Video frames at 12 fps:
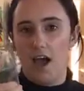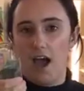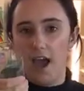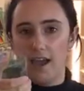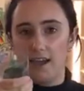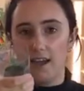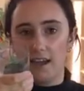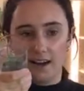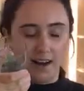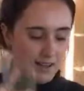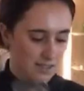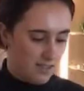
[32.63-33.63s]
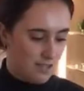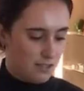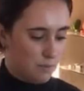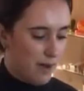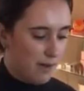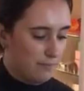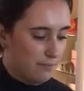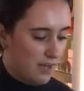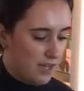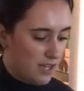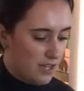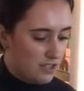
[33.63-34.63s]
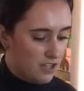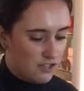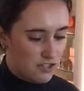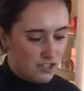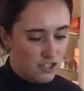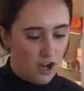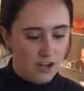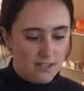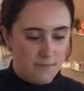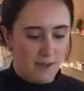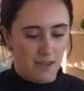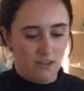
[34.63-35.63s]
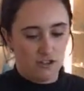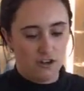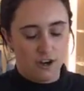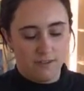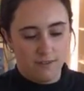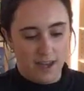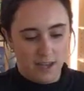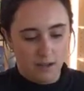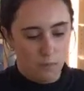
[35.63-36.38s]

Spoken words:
a glass as well. So to start to make the trophy,